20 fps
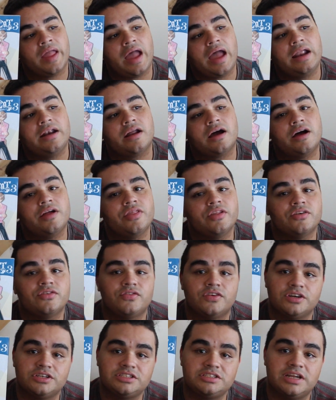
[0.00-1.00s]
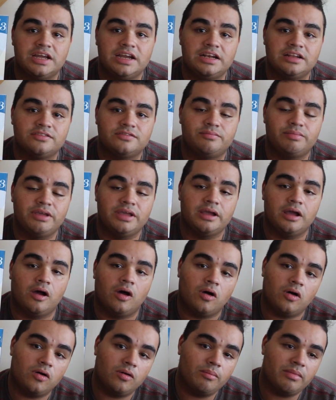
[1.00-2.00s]
And on their first night of being
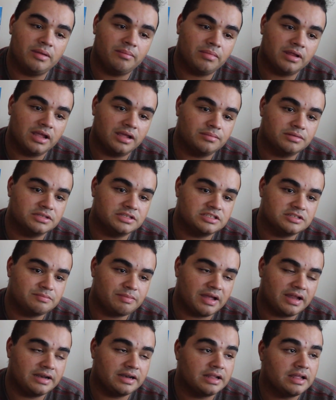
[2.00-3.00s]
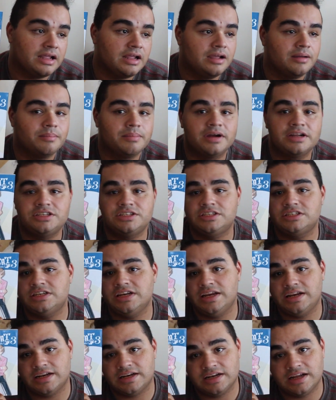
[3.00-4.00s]
home and being able to spend much
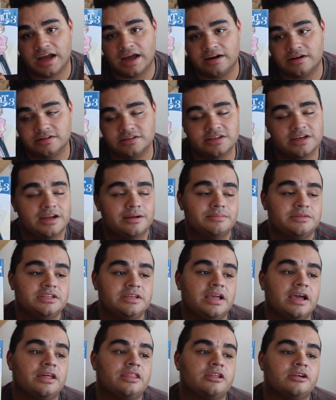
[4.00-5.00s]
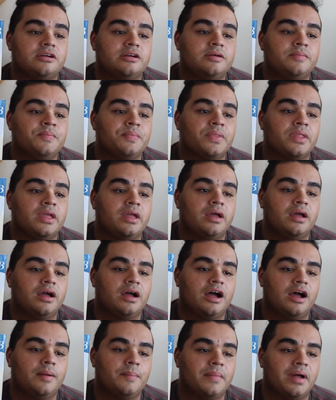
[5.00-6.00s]
needed cuddle time together,
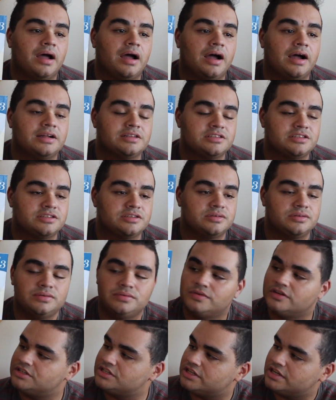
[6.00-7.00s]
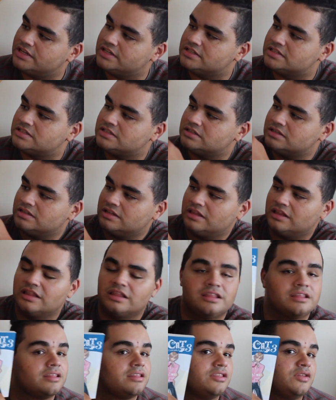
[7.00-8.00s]
um, Atsu, which is
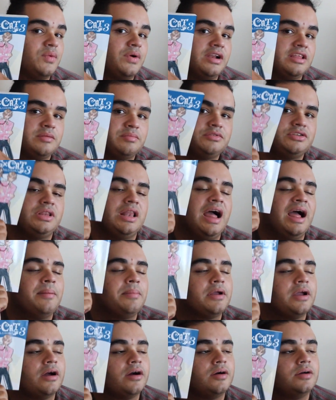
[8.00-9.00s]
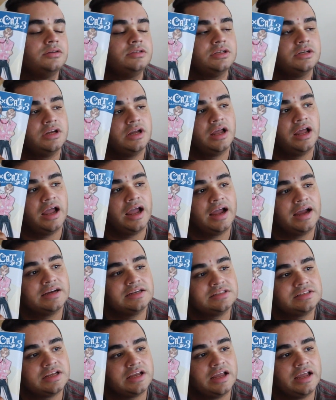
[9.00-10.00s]
the one in the lab coat,
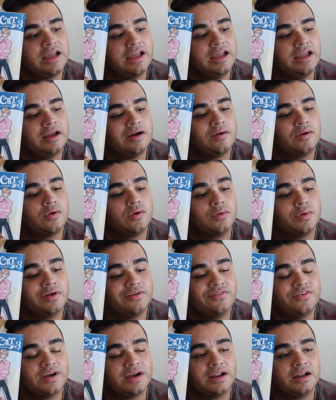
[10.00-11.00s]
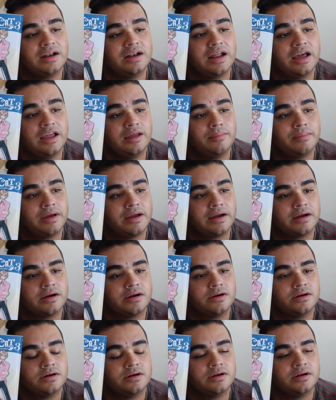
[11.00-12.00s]
has a horrific
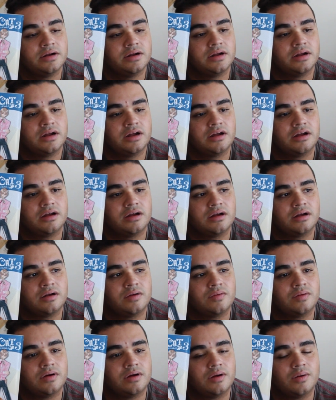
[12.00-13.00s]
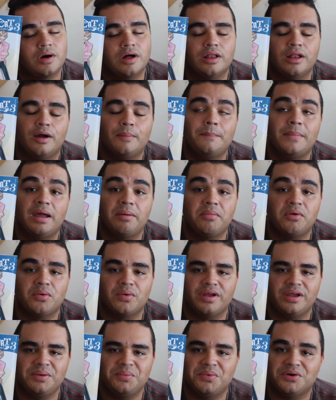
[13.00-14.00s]
nightmare, well,
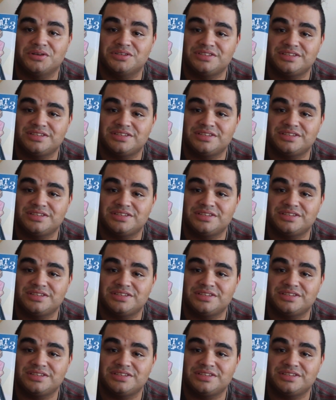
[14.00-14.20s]
memory while